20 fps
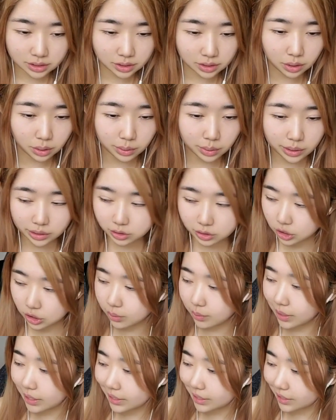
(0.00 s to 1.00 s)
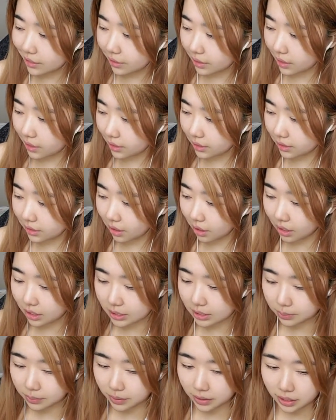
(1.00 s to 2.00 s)
So usually when I start getting into
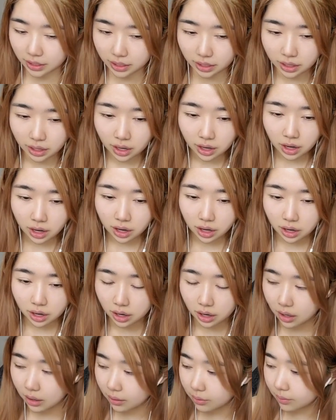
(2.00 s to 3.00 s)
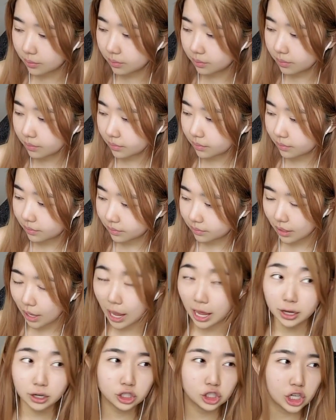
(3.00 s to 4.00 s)
cosplay,
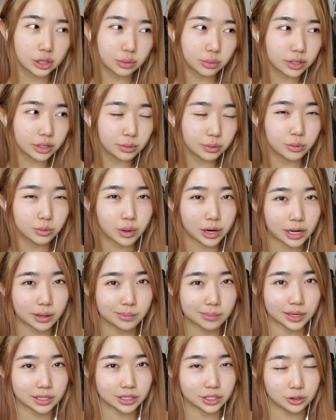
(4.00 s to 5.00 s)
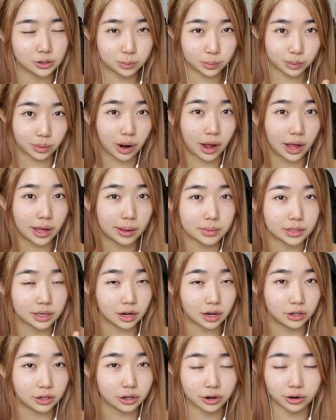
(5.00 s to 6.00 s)
I generally would recommend you prime and
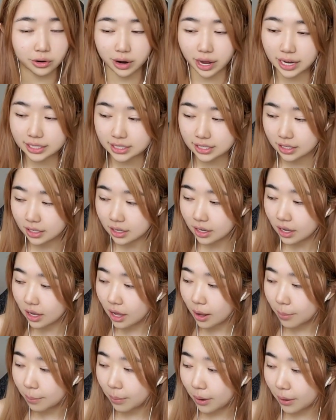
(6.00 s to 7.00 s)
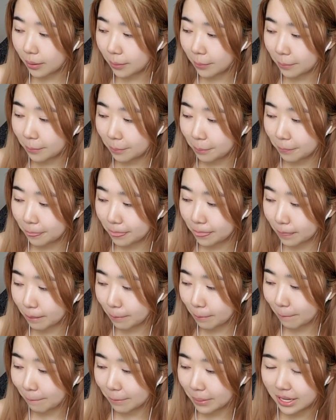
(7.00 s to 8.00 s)
color correct, but
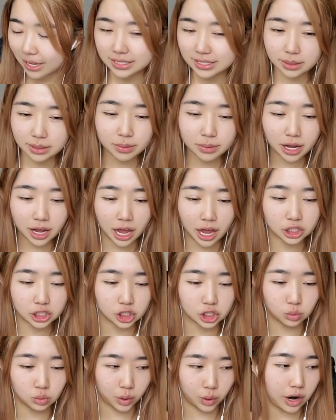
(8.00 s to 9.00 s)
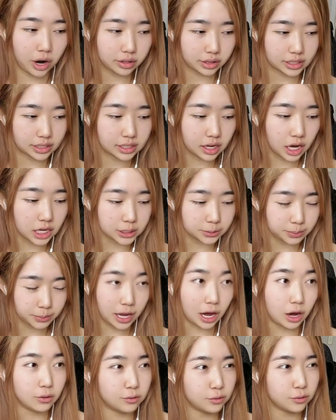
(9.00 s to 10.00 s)
because I'm not actually wearing this cosplay
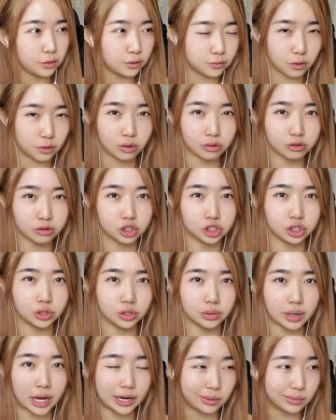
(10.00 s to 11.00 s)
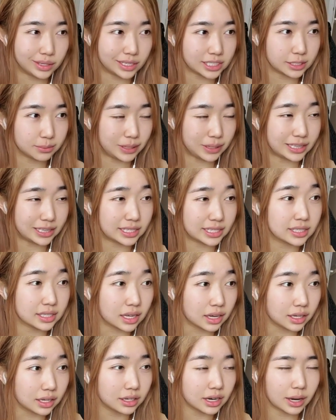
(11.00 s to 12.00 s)
out for a photo shoot, I don't need to be in the
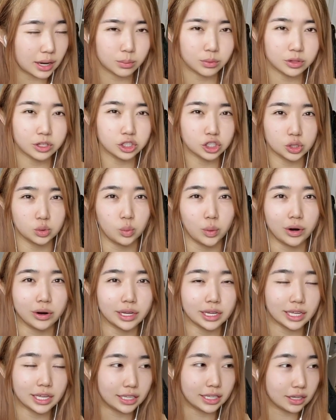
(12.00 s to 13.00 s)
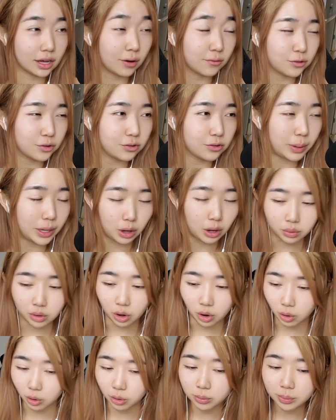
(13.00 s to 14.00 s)
sun, I'm really just wearing it in the comfort of my own
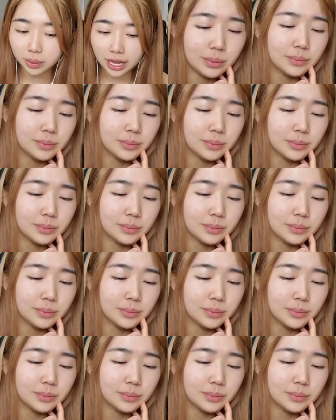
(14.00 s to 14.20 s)
home.